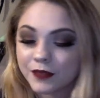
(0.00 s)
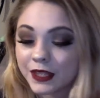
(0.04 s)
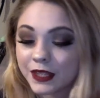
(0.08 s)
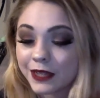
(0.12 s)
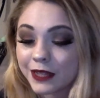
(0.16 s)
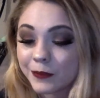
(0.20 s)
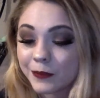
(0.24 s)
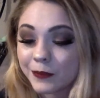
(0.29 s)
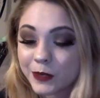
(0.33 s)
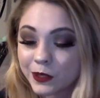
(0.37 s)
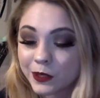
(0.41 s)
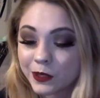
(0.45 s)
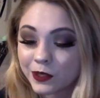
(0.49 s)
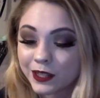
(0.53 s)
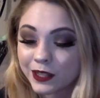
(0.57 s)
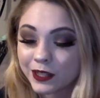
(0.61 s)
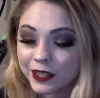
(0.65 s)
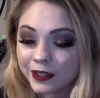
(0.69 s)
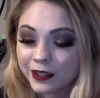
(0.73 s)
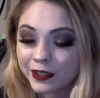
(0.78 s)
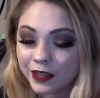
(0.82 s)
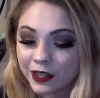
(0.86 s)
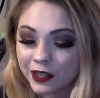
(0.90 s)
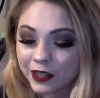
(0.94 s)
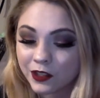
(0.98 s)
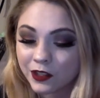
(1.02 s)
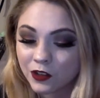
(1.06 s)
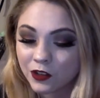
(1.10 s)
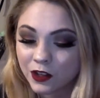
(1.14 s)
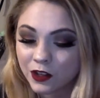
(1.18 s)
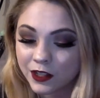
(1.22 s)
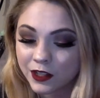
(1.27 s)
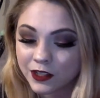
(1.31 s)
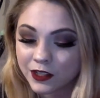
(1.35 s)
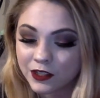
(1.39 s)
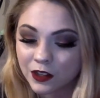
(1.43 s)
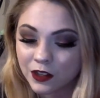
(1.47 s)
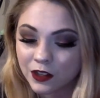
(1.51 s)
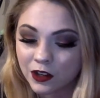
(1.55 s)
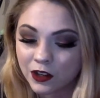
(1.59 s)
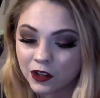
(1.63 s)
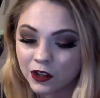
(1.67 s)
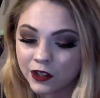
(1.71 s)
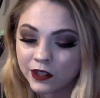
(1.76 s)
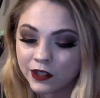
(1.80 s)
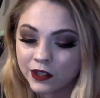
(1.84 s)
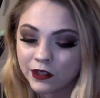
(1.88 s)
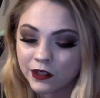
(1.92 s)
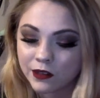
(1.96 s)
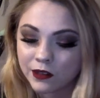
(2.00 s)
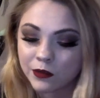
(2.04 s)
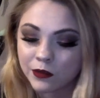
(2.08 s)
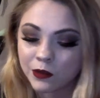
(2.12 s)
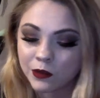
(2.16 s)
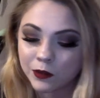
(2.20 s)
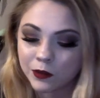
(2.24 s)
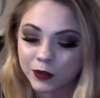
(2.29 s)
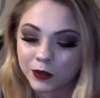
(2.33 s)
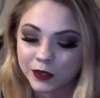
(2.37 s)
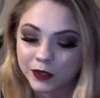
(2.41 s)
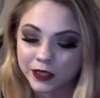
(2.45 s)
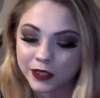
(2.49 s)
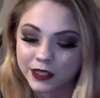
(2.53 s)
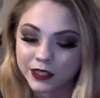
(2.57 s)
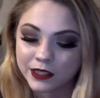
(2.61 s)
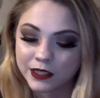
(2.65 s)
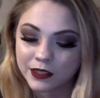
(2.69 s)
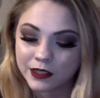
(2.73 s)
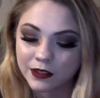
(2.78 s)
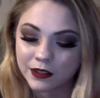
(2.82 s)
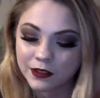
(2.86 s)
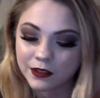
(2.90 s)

It would turn electronics on or release